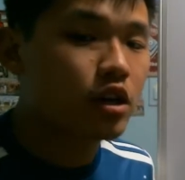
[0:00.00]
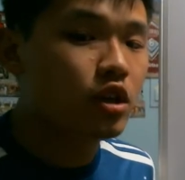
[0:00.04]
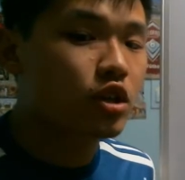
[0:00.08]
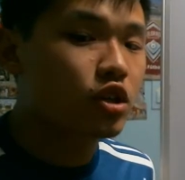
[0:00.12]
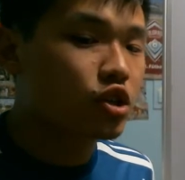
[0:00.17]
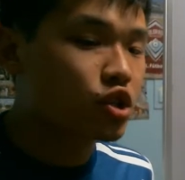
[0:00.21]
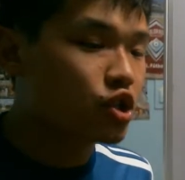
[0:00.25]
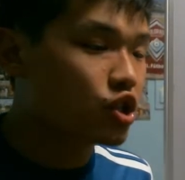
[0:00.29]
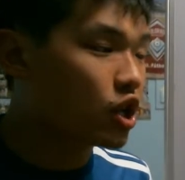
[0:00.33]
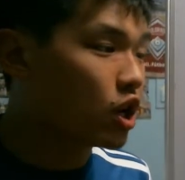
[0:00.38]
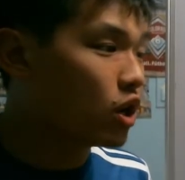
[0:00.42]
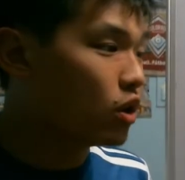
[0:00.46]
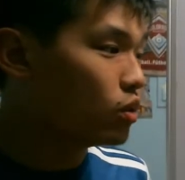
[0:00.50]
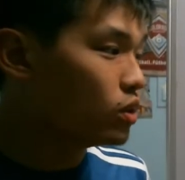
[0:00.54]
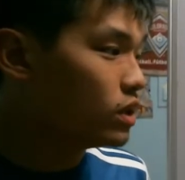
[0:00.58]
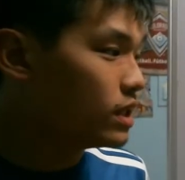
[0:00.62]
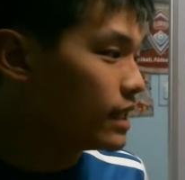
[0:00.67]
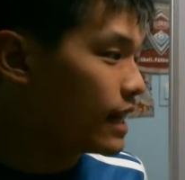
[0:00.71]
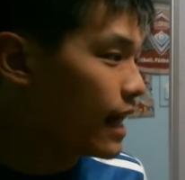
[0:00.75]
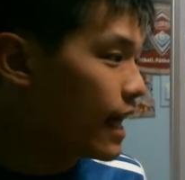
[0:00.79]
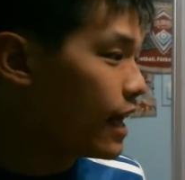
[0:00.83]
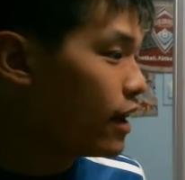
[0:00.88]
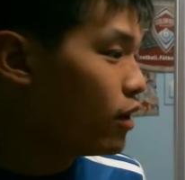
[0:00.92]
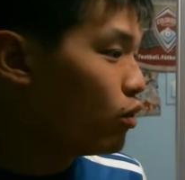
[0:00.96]
So
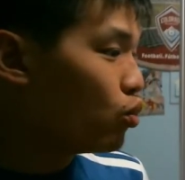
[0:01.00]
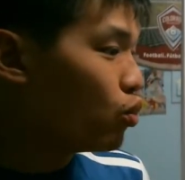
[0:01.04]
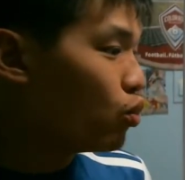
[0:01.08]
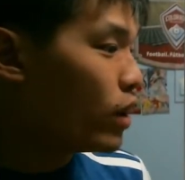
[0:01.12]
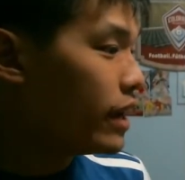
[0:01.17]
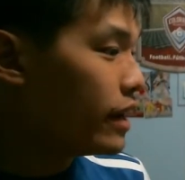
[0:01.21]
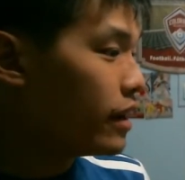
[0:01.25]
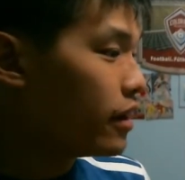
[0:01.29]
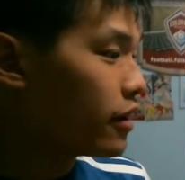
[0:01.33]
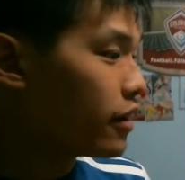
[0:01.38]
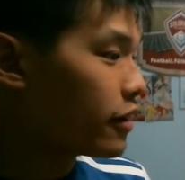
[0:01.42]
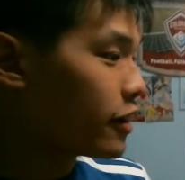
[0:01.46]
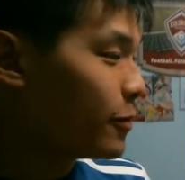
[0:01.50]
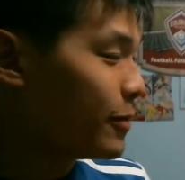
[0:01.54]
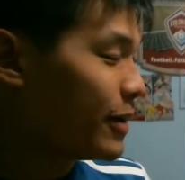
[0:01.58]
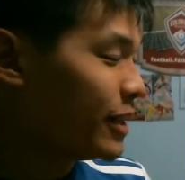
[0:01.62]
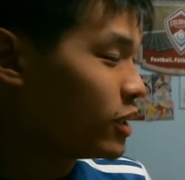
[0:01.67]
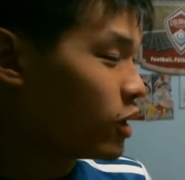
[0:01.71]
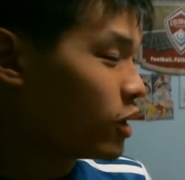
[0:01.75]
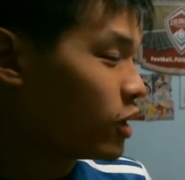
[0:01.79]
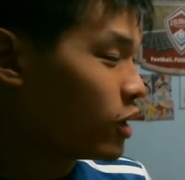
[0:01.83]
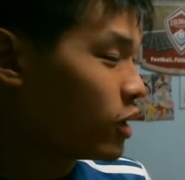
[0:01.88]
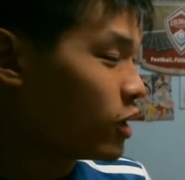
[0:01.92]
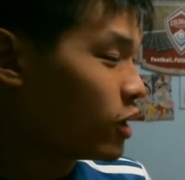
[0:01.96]
today we are going to be
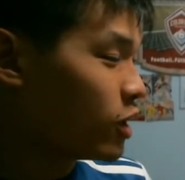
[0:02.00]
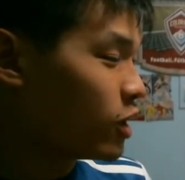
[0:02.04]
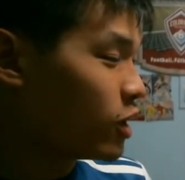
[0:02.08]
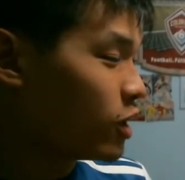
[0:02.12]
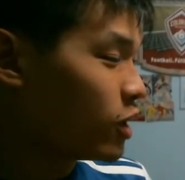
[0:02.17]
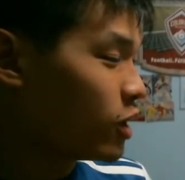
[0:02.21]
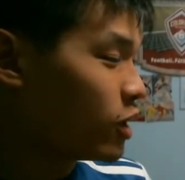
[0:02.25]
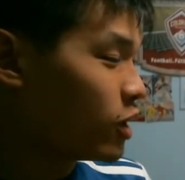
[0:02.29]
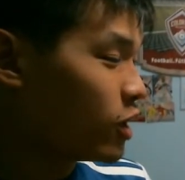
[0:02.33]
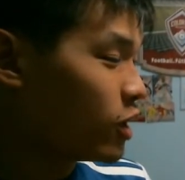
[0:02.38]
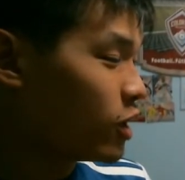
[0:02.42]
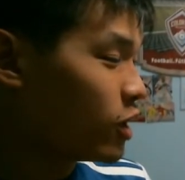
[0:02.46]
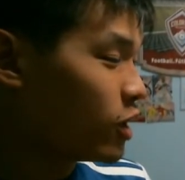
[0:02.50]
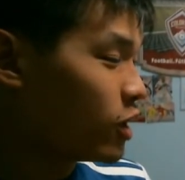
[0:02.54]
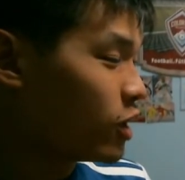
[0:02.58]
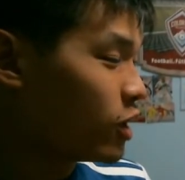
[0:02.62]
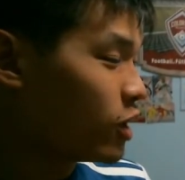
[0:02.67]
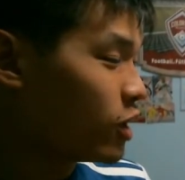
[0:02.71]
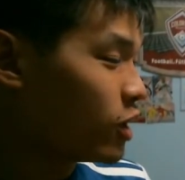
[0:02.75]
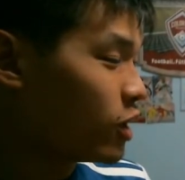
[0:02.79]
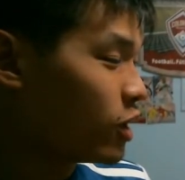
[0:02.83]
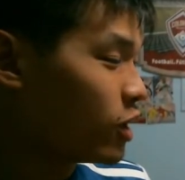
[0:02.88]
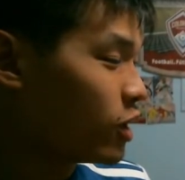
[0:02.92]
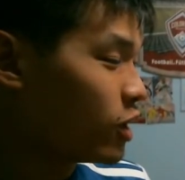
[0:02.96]
talking about FC
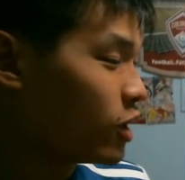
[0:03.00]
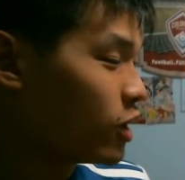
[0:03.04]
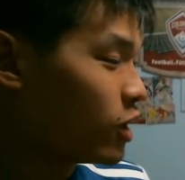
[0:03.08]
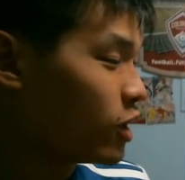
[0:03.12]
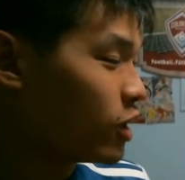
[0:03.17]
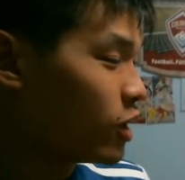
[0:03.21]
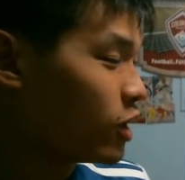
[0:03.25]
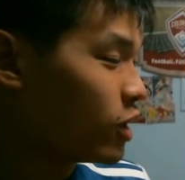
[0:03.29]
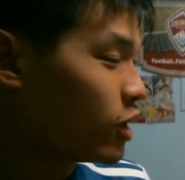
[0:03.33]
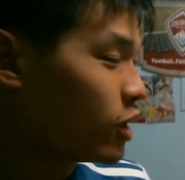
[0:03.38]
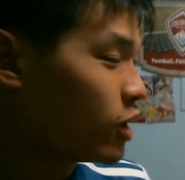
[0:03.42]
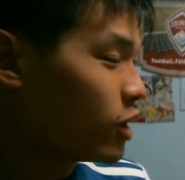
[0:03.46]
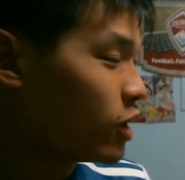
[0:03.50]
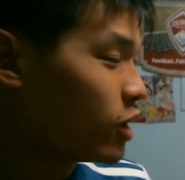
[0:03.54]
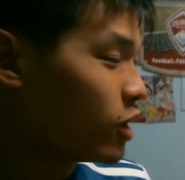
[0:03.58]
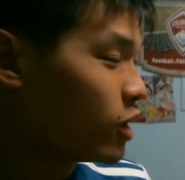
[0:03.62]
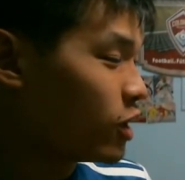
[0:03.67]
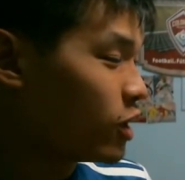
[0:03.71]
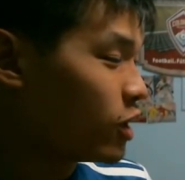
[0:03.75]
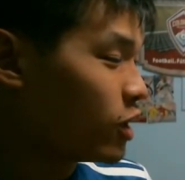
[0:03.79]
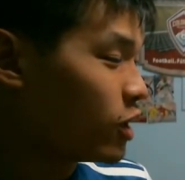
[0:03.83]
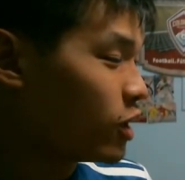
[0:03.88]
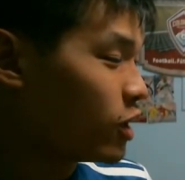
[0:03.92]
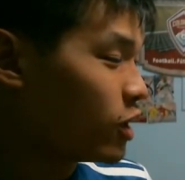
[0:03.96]
Dallas and
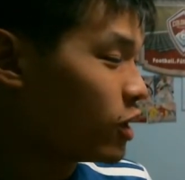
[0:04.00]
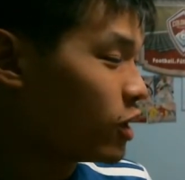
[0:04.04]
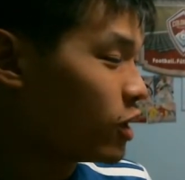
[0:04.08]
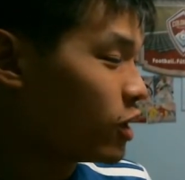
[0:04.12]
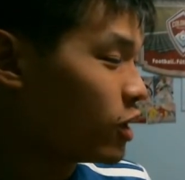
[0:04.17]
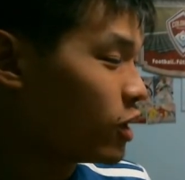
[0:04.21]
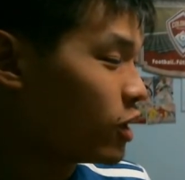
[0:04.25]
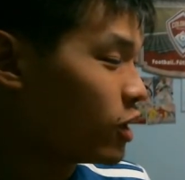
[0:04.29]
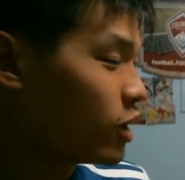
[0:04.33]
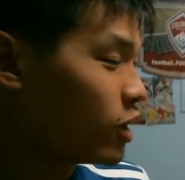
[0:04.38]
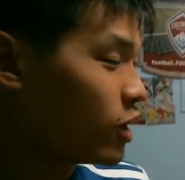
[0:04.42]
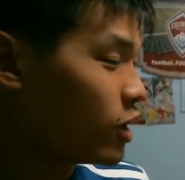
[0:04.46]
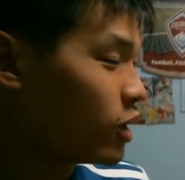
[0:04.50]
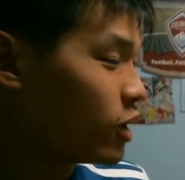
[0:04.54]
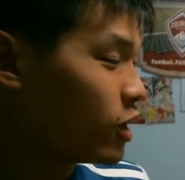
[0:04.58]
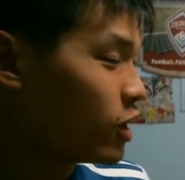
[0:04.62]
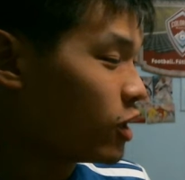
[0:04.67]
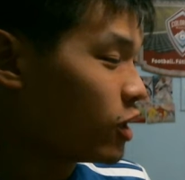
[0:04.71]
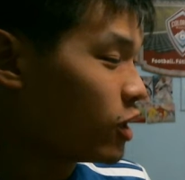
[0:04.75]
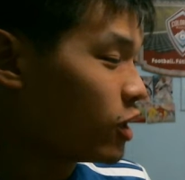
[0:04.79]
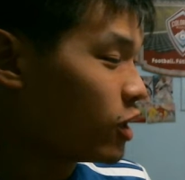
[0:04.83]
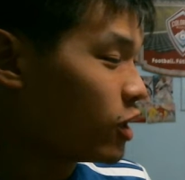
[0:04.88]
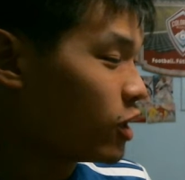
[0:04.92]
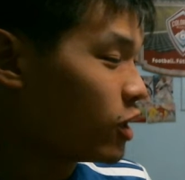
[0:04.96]
specifically talk
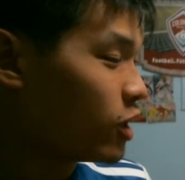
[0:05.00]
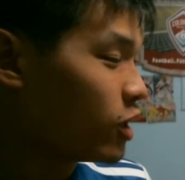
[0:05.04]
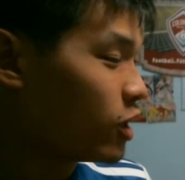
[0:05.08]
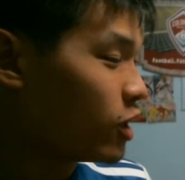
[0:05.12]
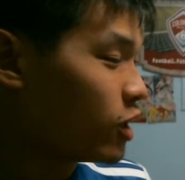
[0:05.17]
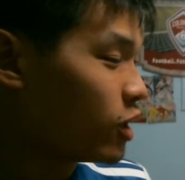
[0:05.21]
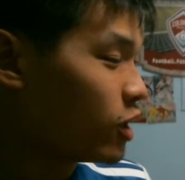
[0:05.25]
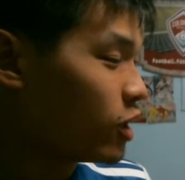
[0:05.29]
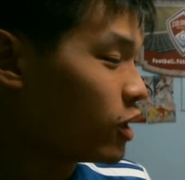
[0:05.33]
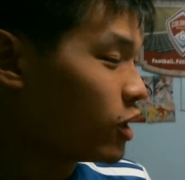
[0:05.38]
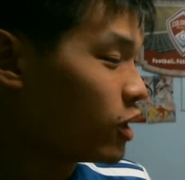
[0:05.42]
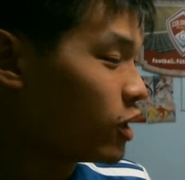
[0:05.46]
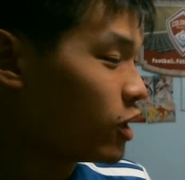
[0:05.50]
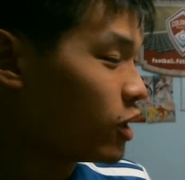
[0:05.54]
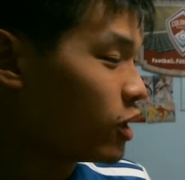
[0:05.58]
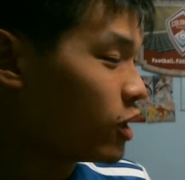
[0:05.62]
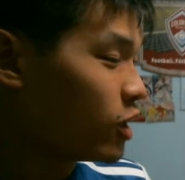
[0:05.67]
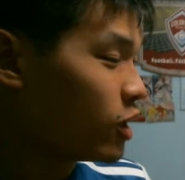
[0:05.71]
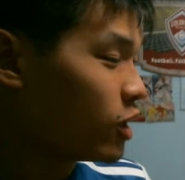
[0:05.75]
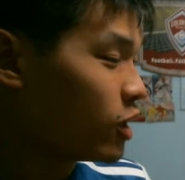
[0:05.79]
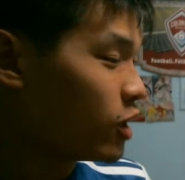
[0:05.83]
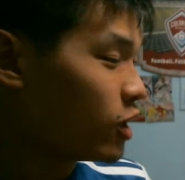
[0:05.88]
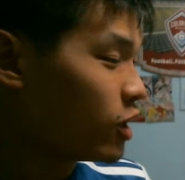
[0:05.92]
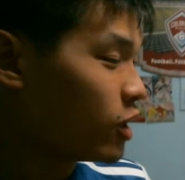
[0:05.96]
about the firing of
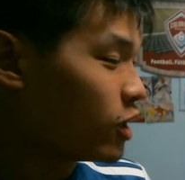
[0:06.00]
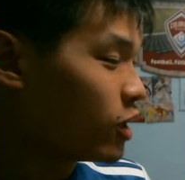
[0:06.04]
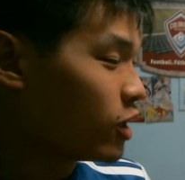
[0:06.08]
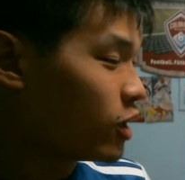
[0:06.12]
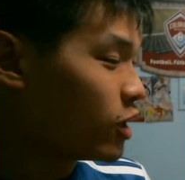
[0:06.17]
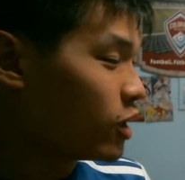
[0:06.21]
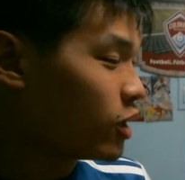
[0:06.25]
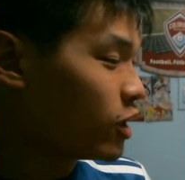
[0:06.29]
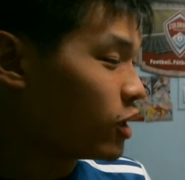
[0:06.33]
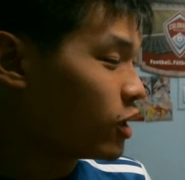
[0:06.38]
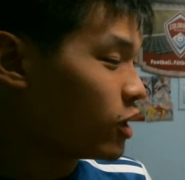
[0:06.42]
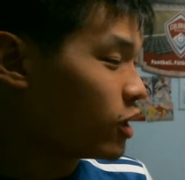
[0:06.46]
Luchi Gonzalez,